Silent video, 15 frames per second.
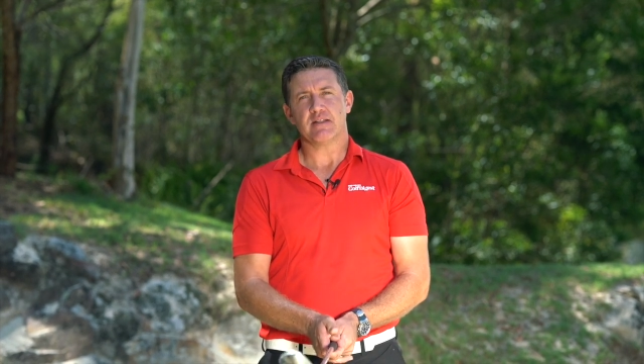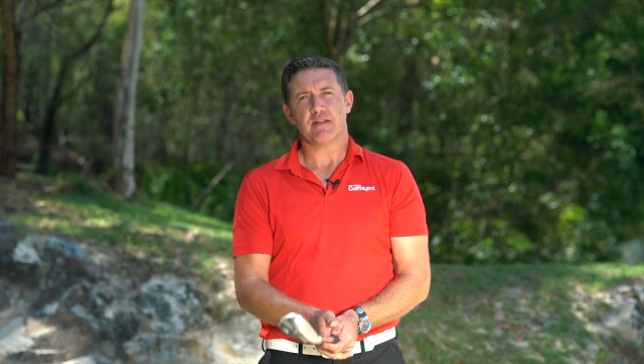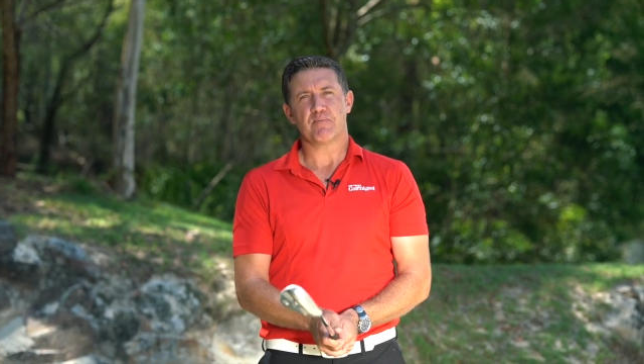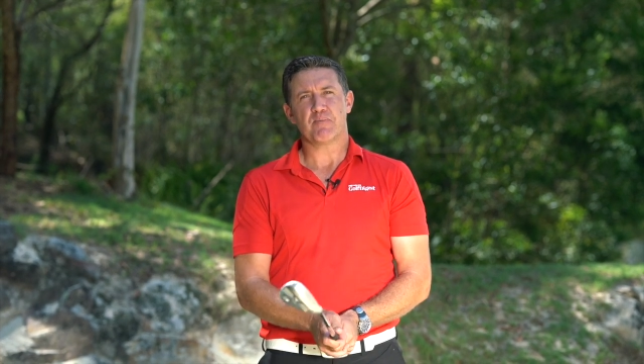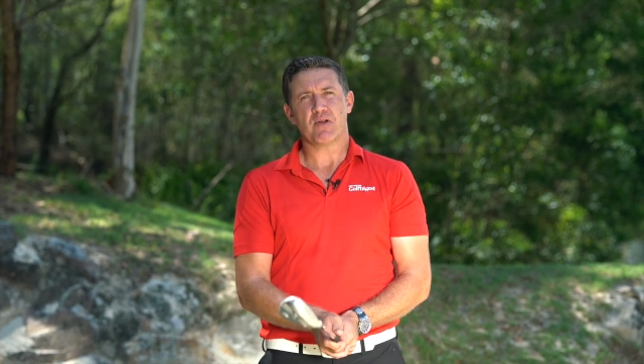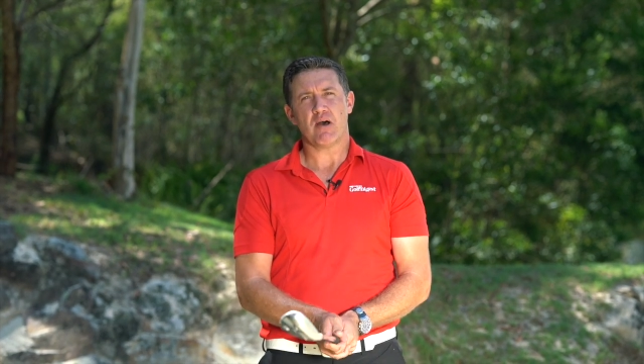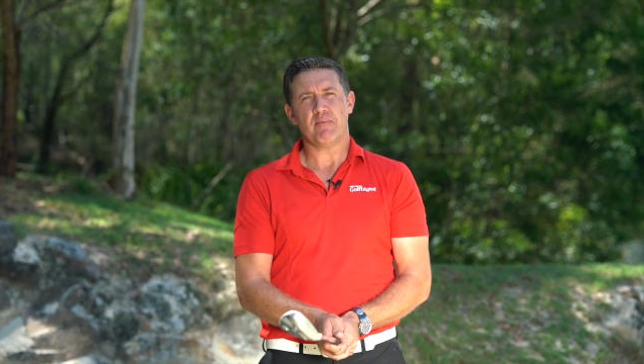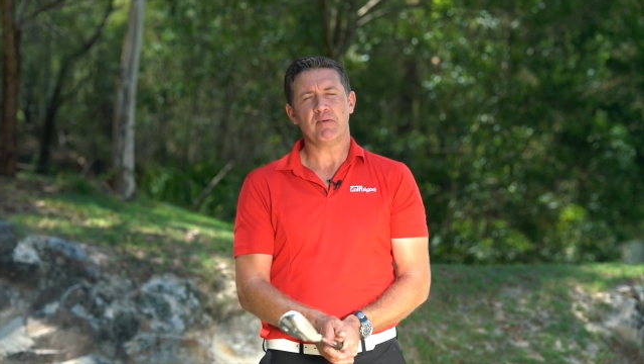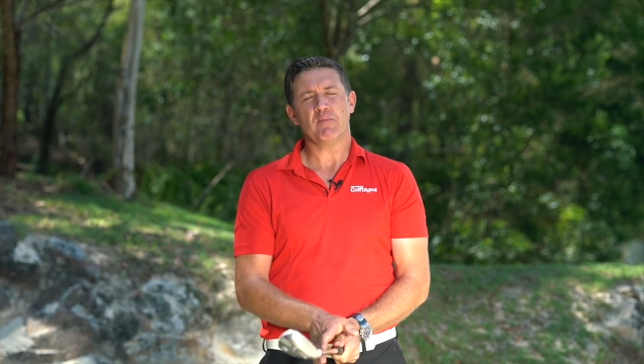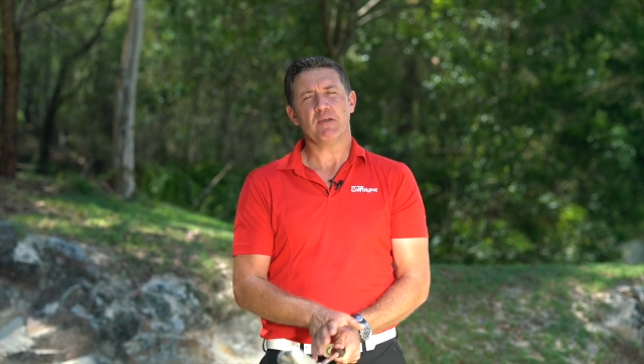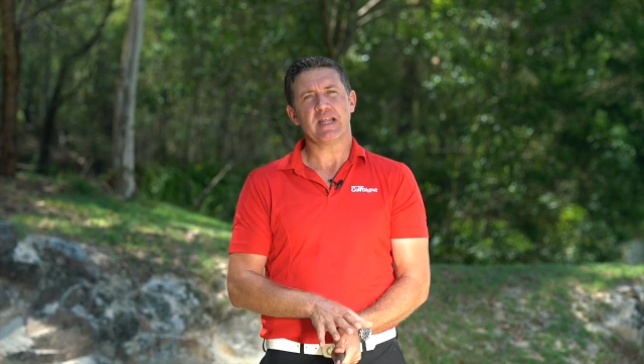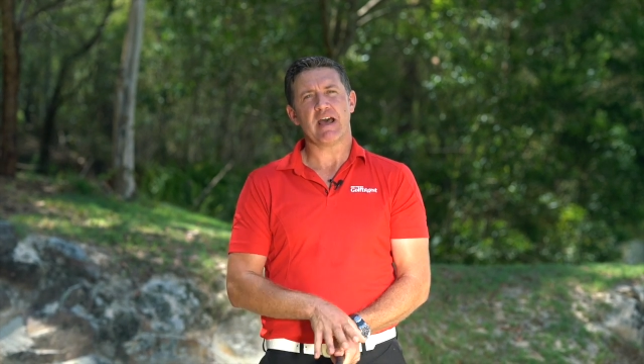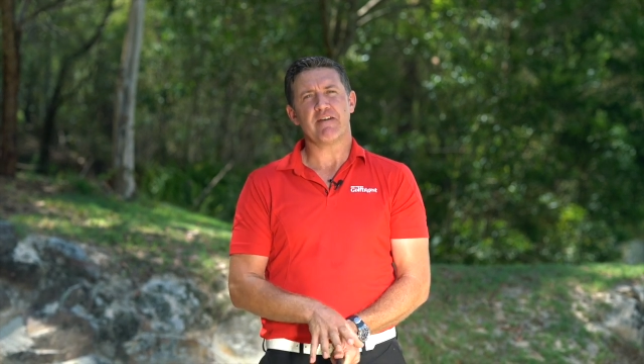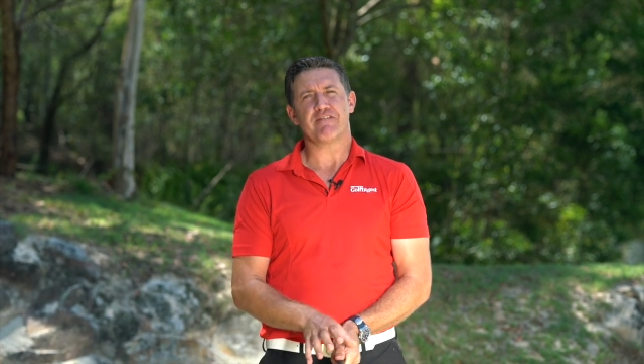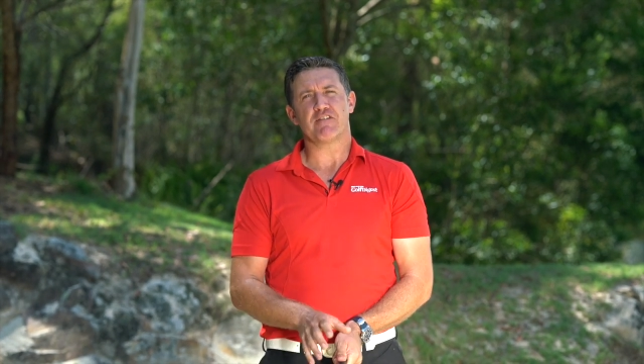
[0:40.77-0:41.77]
the problem with
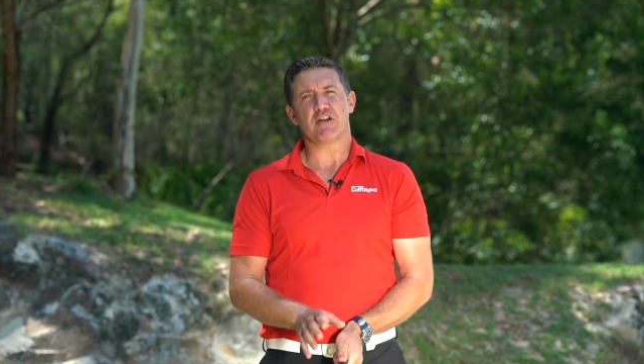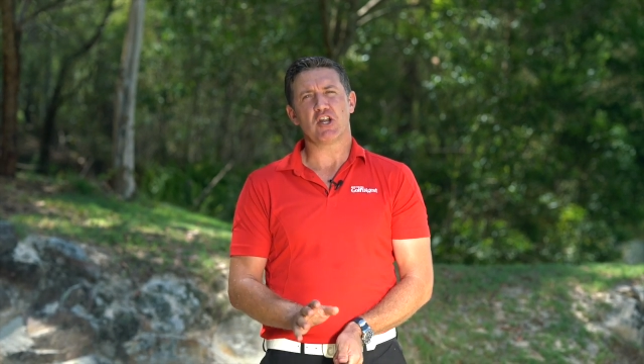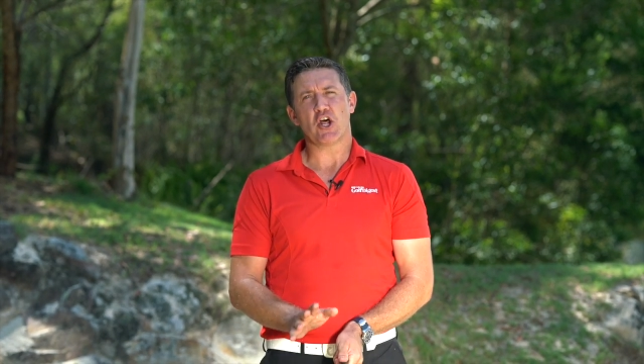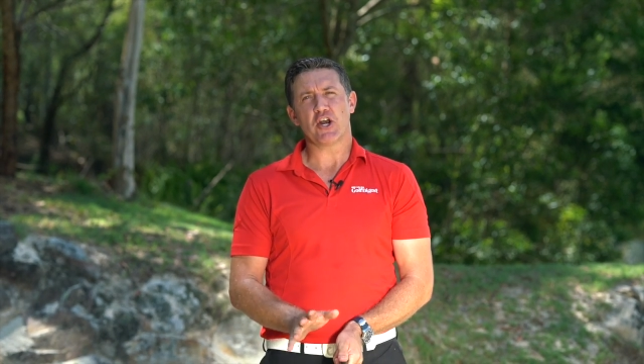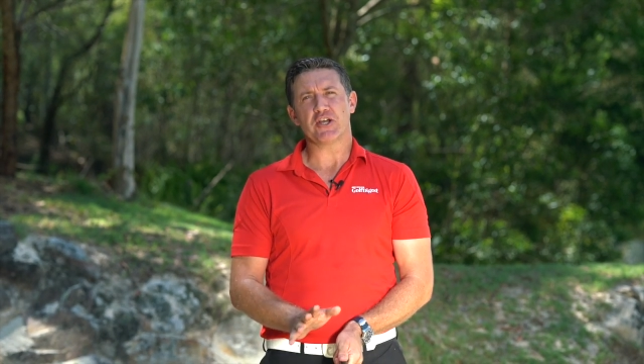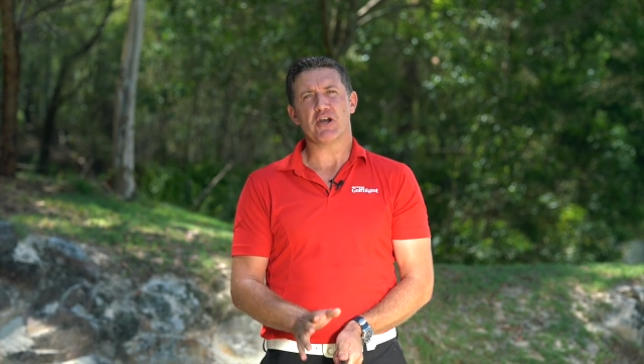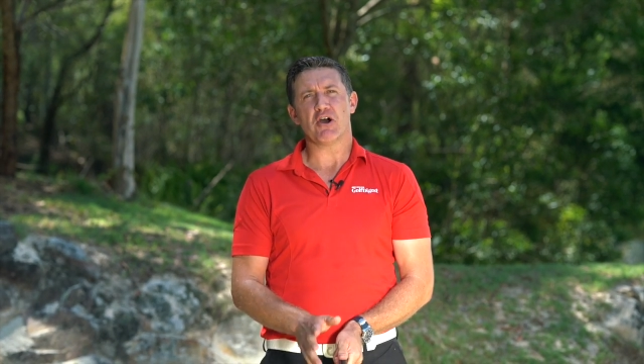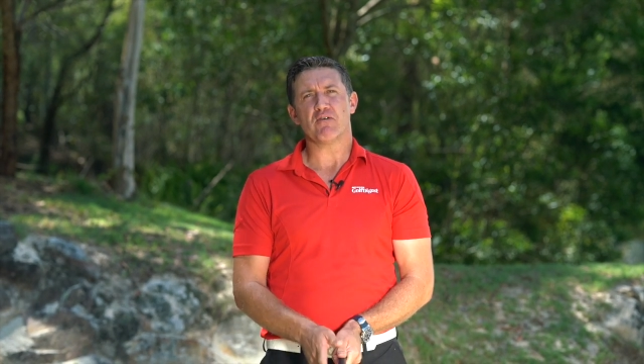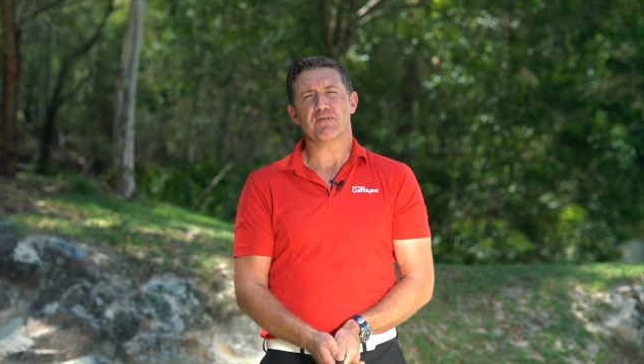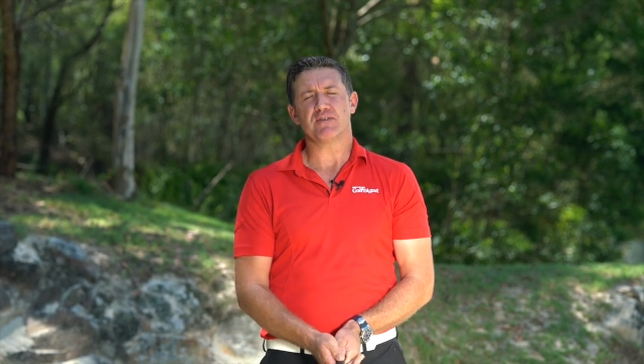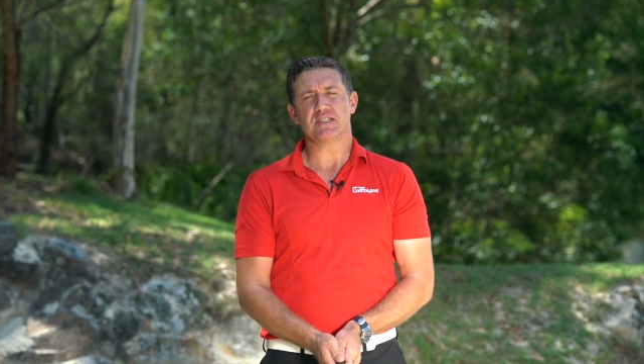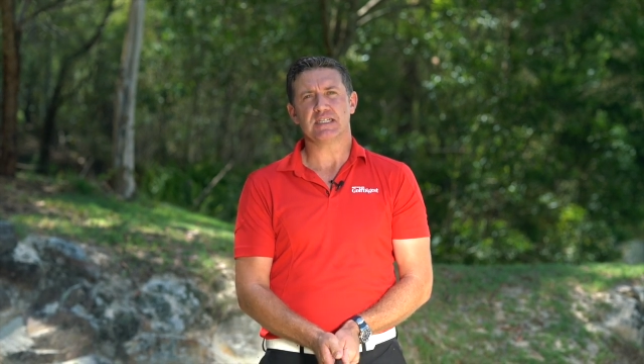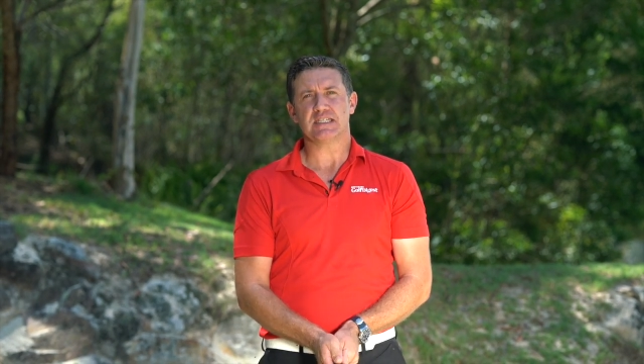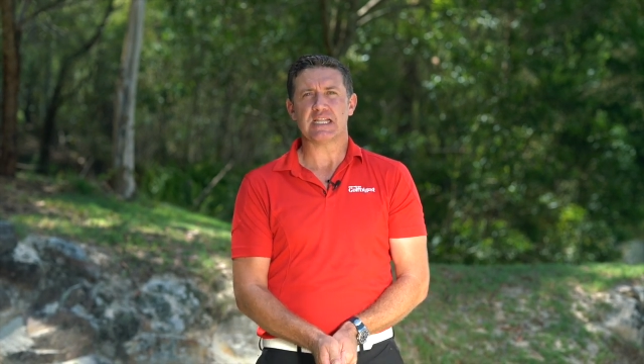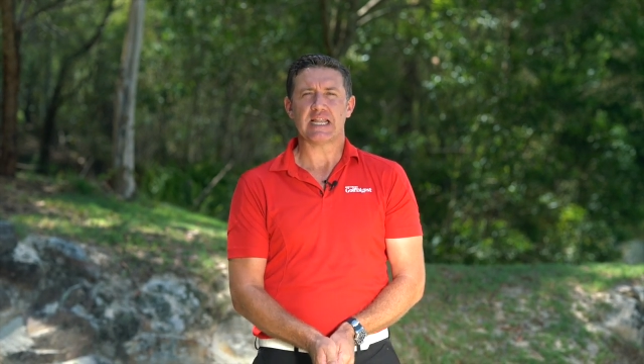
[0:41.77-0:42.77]
that for a lot of
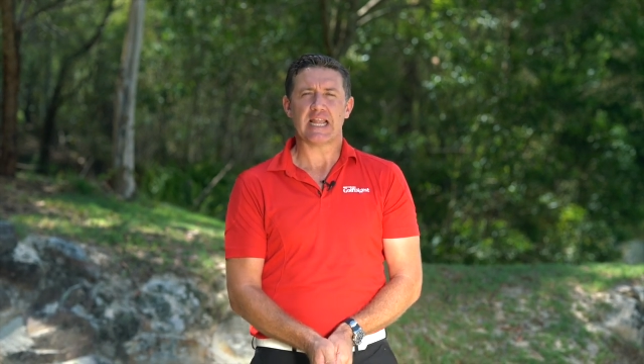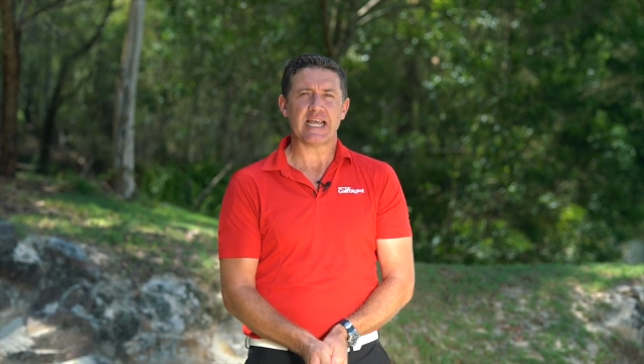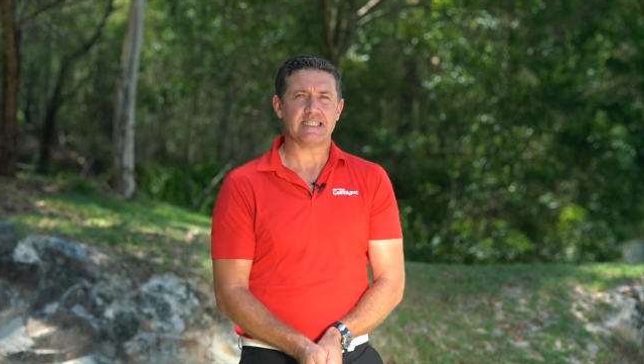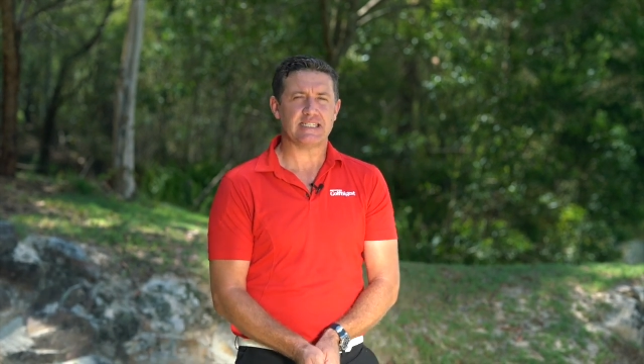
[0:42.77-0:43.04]
golfers is that they